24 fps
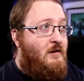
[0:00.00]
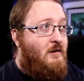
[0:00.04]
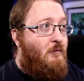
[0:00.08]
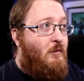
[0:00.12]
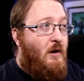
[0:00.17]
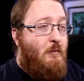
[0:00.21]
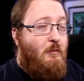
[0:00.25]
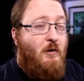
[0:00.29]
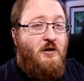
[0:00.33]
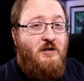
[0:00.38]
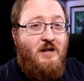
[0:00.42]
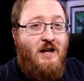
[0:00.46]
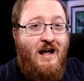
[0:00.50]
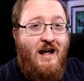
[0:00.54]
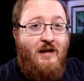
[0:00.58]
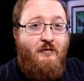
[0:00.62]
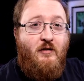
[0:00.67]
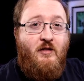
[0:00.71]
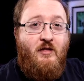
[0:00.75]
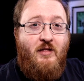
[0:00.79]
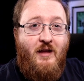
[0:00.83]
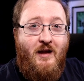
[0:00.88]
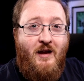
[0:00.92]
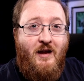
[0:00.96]
pretty much
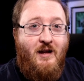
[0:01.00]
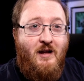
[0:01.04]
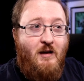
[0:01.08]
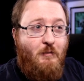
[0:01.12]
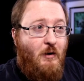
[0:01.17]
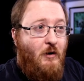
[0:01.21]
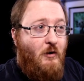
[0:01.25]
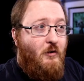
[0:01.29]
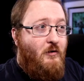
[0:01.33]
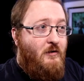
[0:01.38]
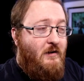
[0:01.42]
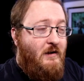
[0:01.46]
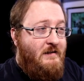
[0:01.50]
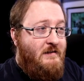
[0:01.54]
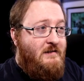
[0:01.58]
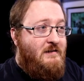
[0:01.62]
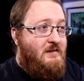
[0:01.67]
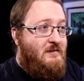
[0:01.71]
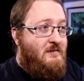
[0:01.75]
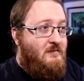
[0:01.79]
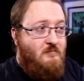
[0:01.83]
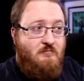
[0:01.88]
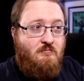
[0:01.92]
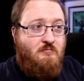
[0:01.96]
everything about this
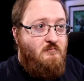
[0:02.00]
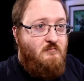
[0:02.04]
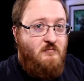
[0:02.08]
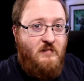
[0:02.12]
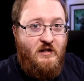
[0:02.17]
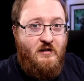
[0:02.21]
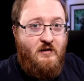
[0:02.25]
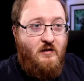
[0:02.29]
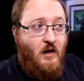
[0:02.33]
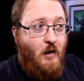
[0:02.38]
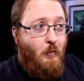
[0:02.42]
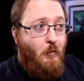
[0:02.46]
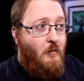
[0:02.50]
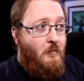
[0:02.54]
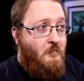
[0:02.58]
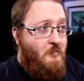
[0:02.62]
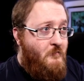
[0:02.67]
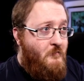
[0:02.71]
club.